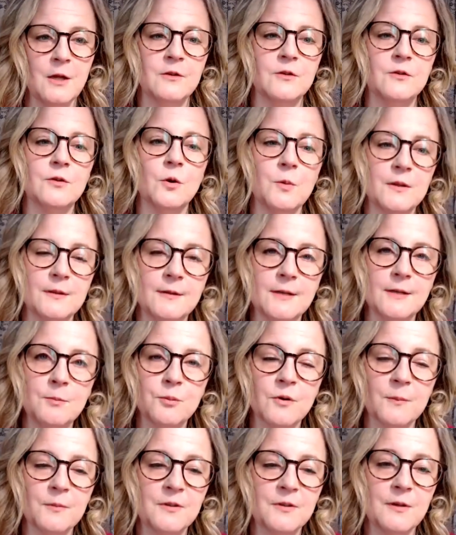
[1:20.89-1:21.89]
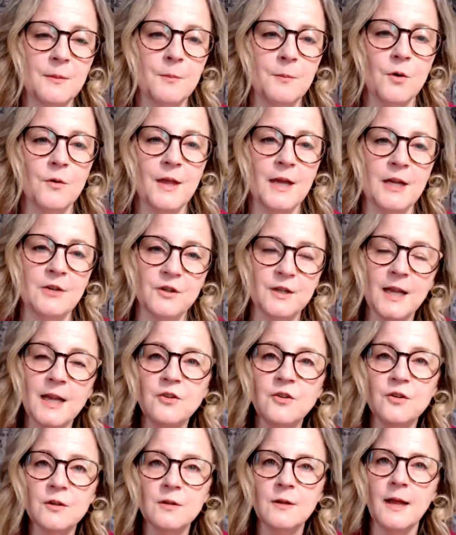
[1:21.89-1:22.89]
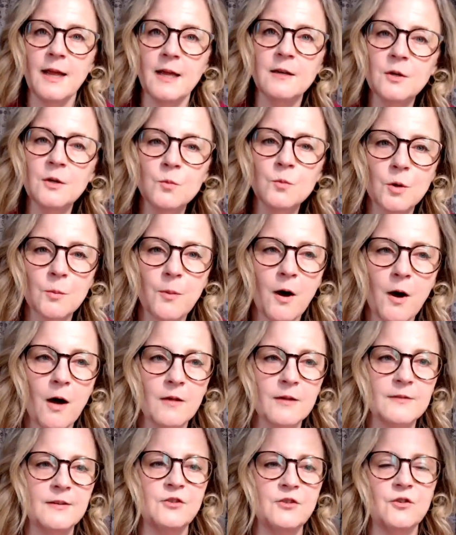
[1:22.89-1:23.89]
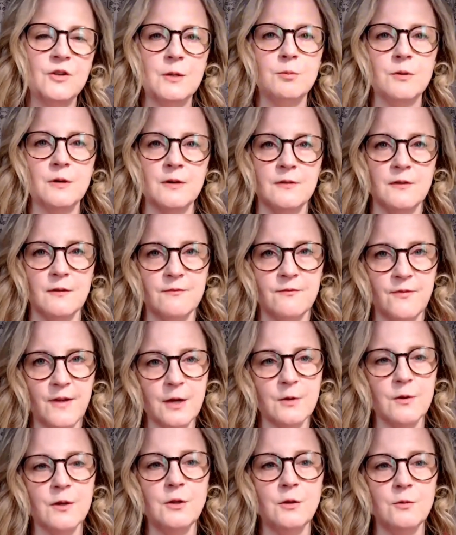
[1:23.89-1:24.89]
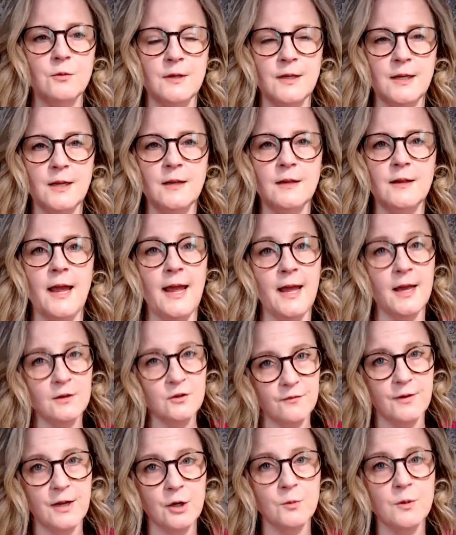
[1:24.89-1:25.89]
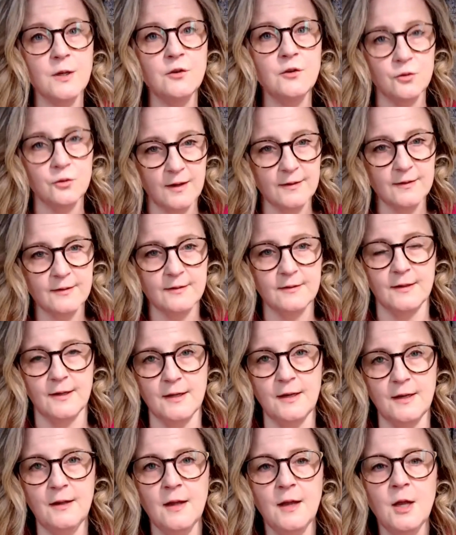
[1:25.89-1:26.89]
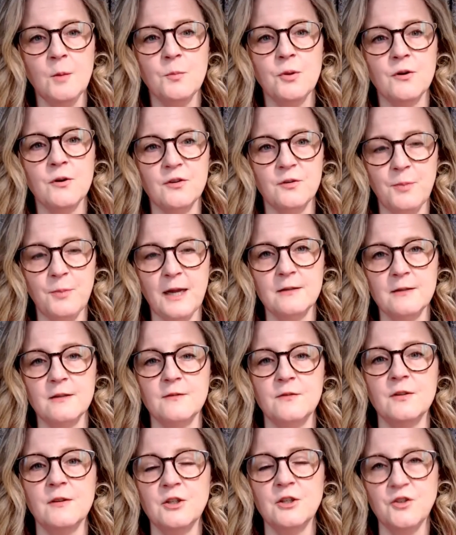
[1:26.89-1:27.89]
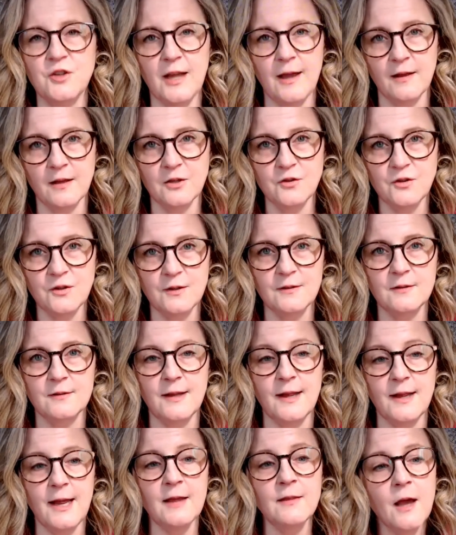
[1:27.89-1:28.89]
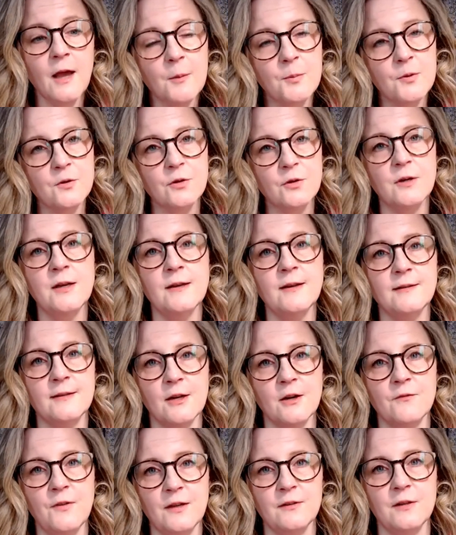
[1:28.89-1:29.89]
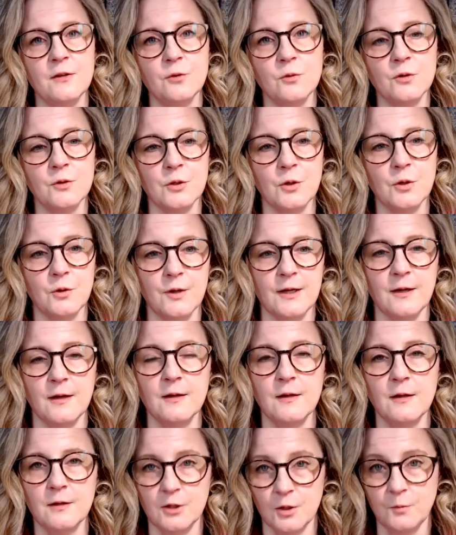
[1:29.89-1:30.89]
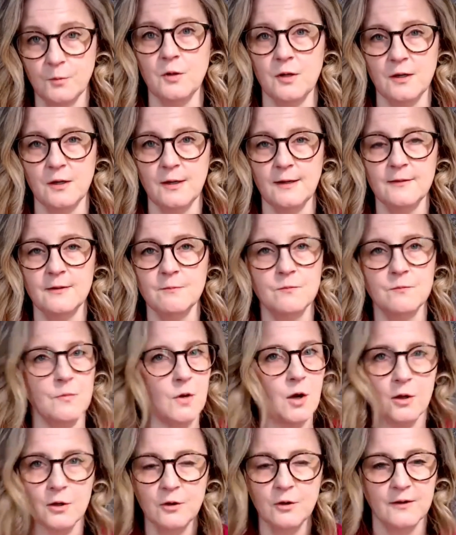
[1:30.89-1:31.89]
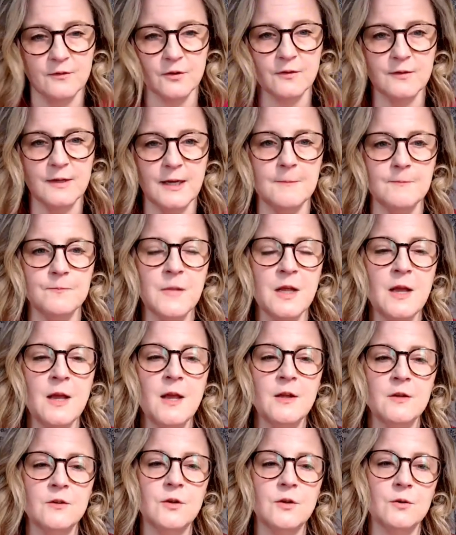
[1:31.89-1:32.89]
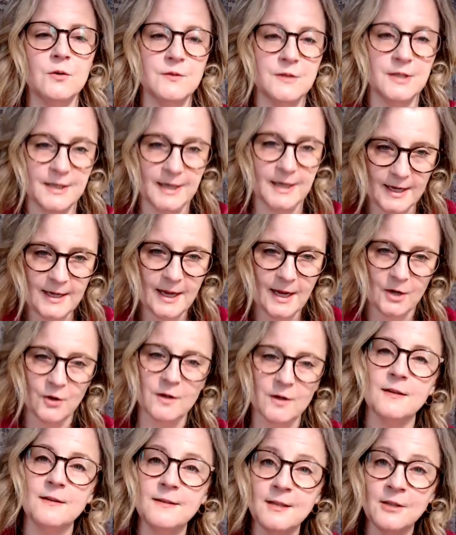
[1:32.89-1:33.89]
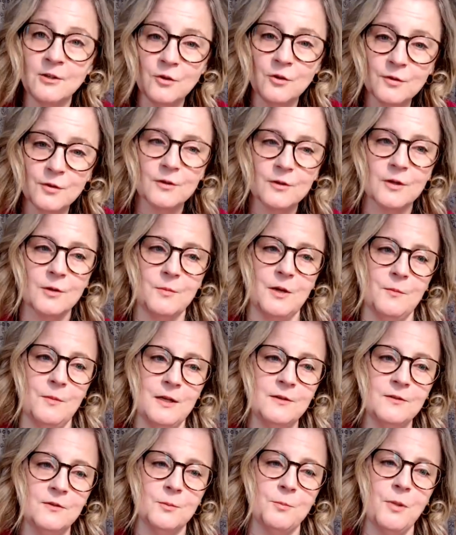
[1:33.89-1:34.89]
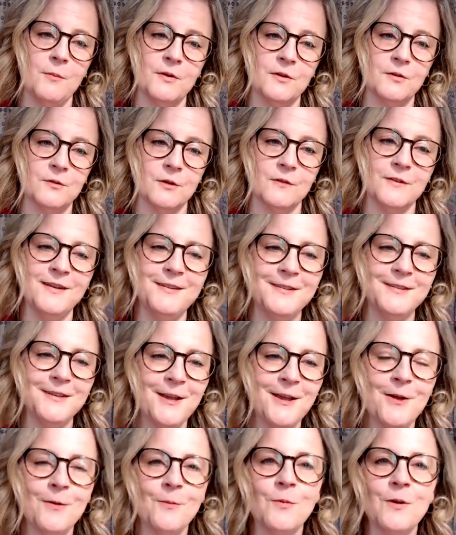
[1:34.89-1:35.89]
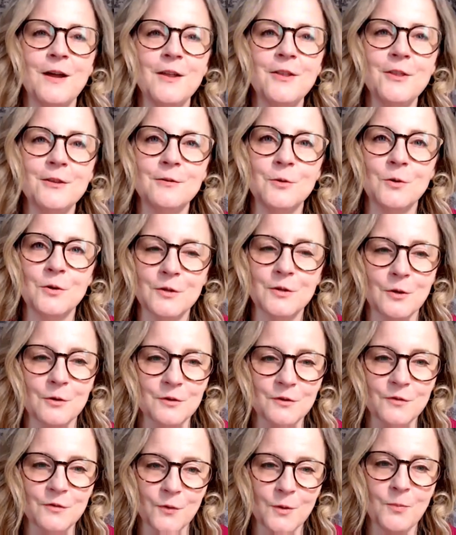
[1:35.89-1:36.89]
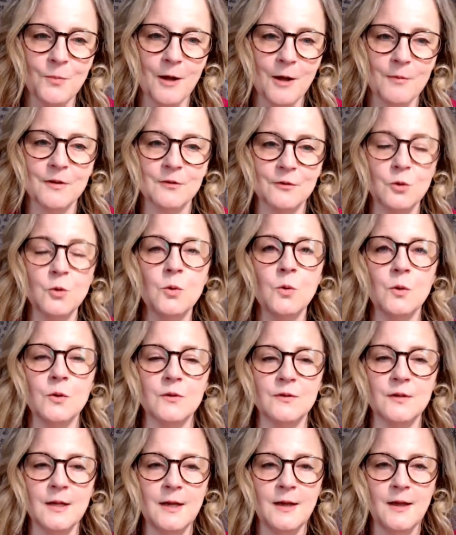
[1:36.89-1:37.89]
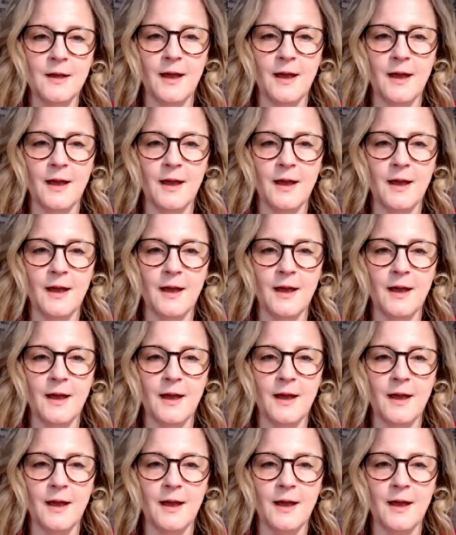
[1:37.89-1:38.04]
So with deep roots in both education and in rural policy, she brings a very unique and very trusted perspective to the challenges and the opportunities that are facing North Dakota communities all across our state. So today, Erin continues her commitment to public service with North Dakotans for Public Schools.